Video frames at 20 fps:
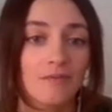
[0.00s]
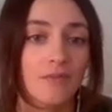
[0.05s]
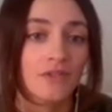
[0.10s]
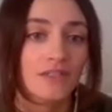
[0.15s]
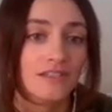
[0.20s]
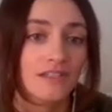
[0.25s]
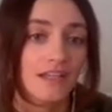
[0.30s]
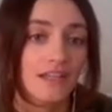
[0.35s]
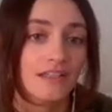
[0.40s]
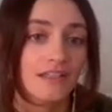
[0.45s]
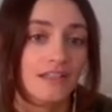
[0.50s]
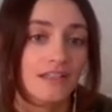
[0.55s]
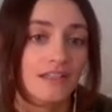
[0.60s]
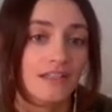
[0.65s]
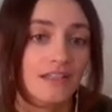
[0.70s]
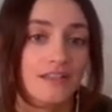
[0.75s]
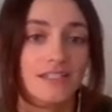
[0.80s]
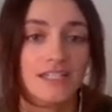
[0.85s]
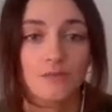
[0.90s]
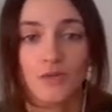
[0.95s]
most likely,
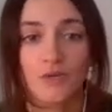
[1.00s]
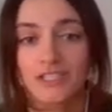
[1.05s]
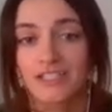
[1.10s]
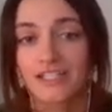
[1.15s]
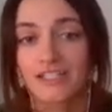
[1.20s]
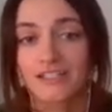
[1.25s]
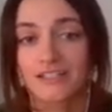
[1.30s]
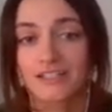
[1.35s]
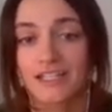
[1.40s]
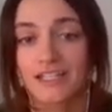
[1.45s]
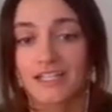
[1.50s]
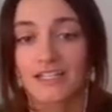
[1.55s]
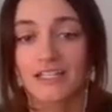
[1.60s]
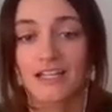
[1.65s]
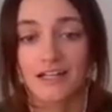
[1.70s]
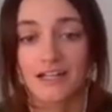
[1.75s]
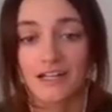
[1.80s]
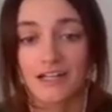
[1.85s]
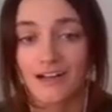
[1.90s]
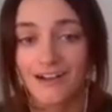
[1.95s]
somewhat likely, not at
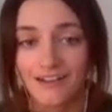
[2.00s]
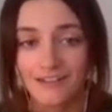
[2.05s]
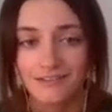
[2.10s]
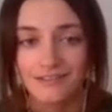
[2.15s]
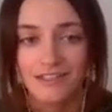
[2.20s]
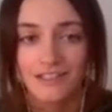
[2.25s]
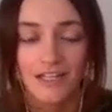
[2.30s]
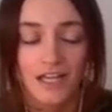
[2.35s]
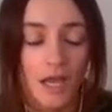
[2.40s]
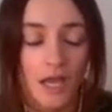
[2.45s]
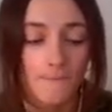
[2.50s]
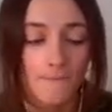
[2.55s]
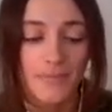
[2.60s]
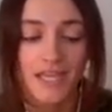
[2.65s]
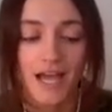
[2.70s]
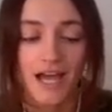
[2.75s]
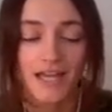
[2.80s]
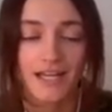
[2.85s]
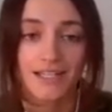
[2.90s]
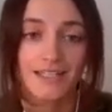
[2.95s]
all. Be
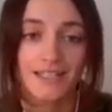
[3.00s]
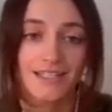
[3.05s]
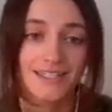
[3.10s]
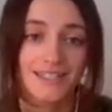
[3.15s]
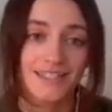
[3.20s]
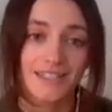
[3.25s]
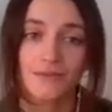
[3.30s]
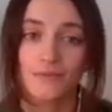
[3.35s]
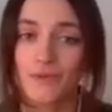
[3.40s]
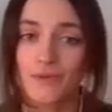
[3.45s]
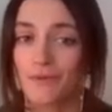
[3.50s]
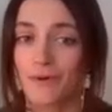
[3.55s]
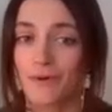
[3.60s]
honest, we